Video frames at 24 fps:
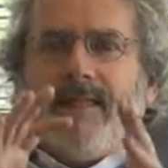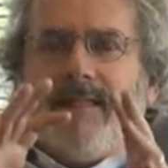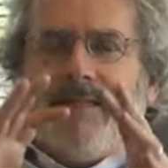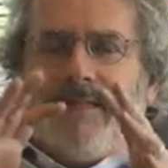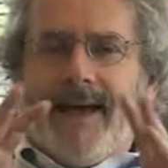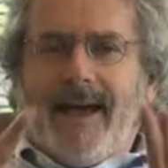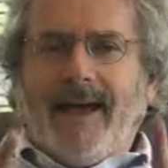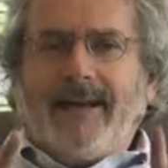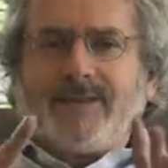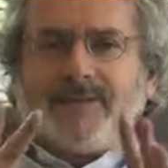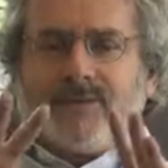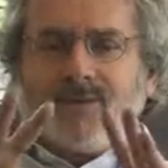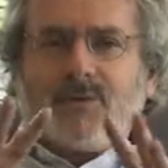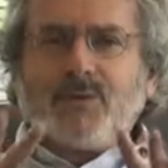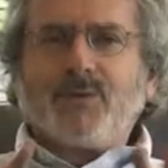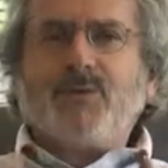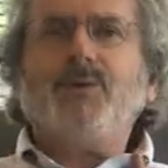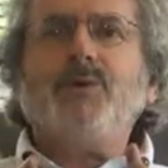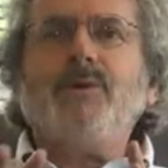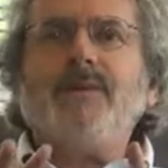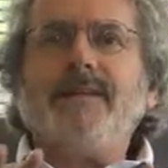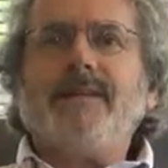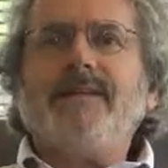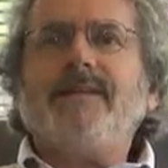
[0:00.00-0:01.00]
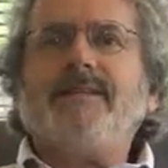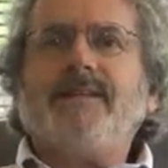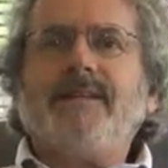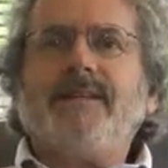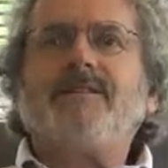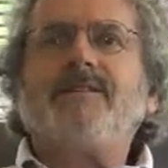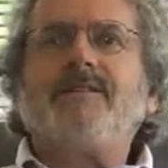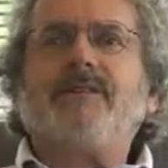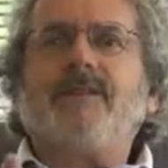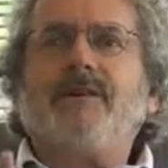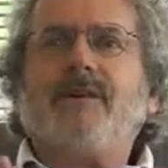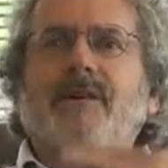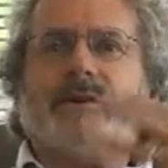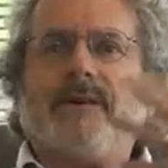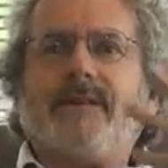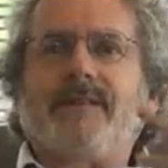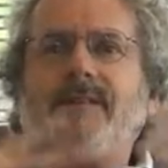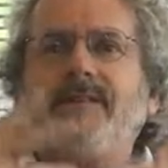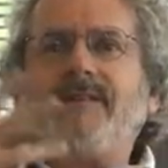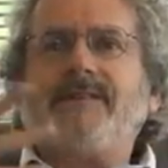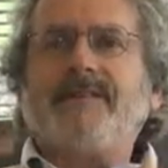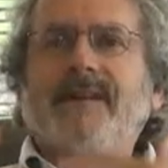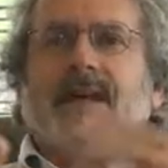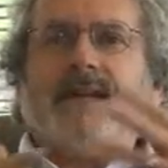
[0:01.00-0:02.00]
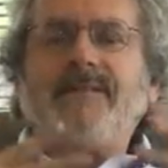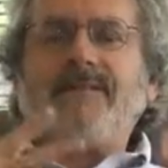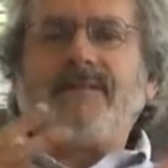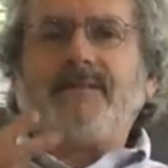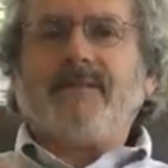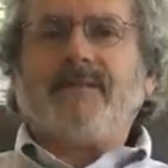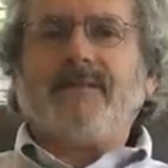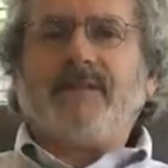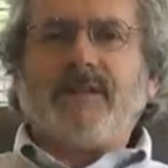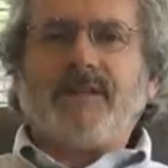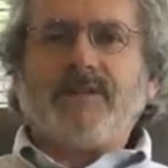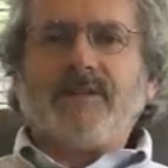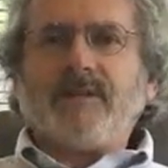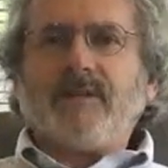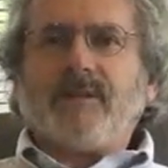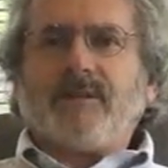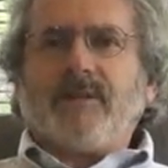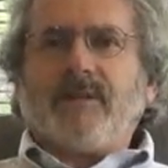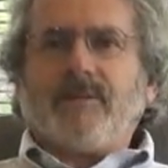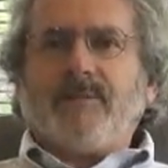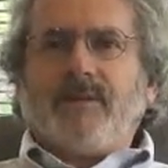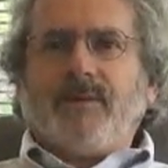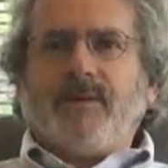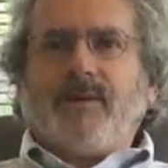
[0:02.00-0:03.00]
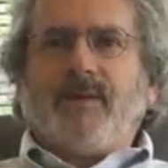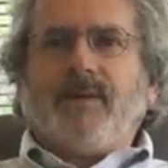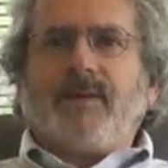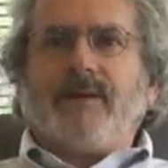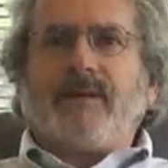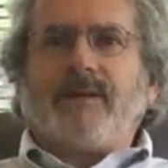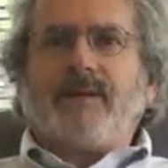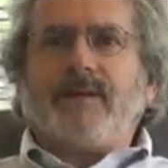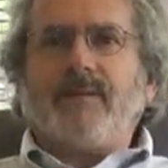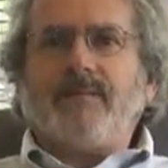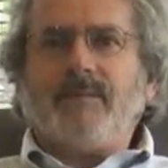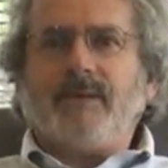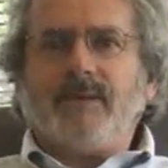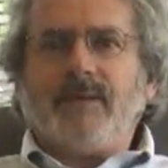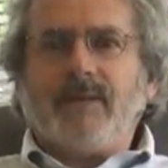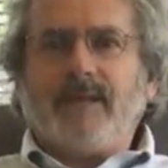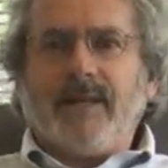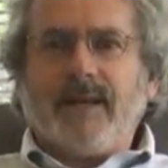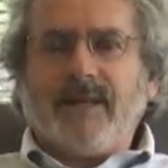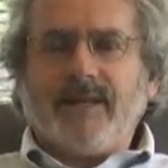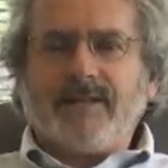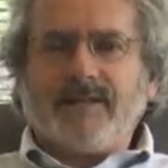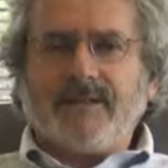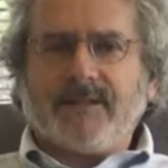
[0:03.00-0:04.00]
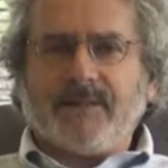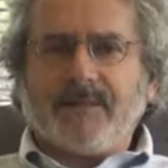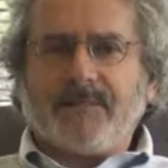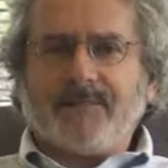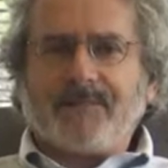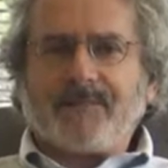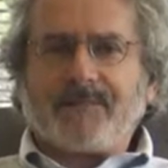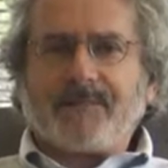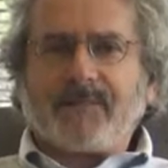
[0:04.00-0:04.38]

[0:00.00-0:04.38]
That's truly digital in the sense of digital computing and communication.